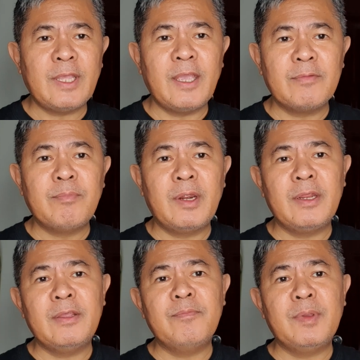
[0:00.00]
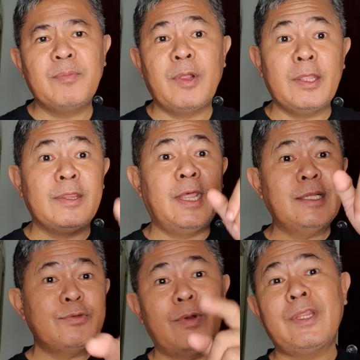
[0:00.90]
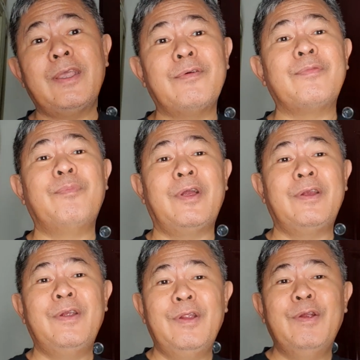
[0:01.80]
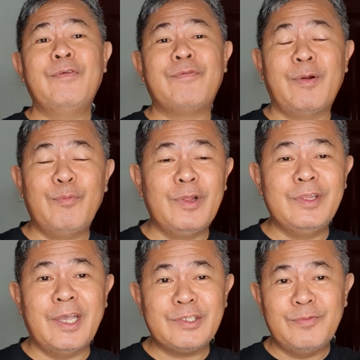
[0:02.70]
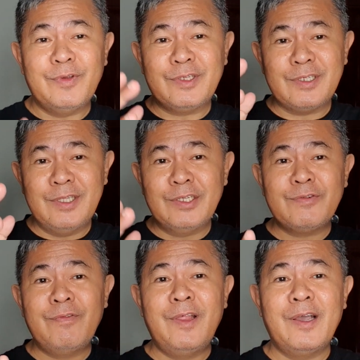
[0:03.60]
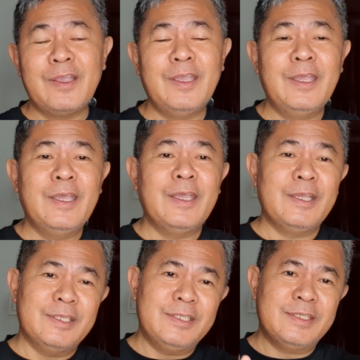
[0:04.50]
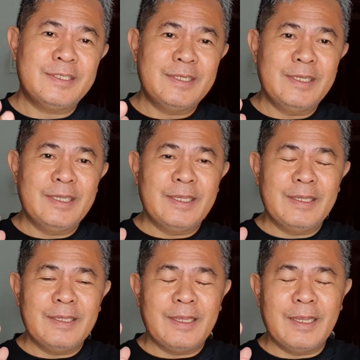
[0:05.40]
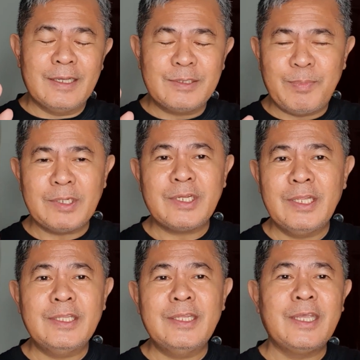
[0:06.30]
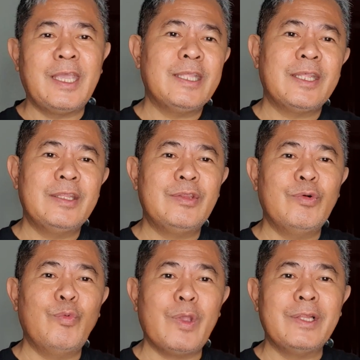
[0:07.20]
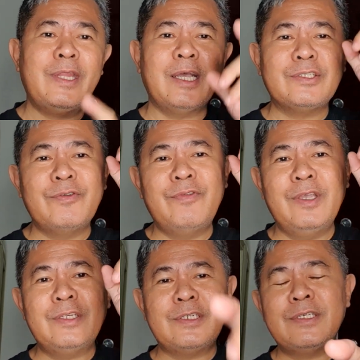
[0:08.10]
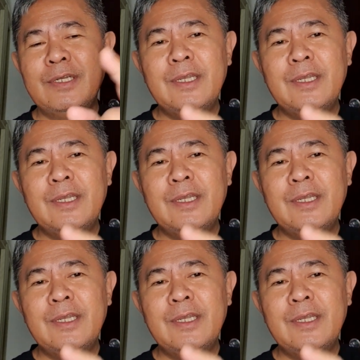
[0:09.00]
I admire in people. And that's what I admire from Wil Dasovich. This vlog is specially dedicated to Wil Dasovich,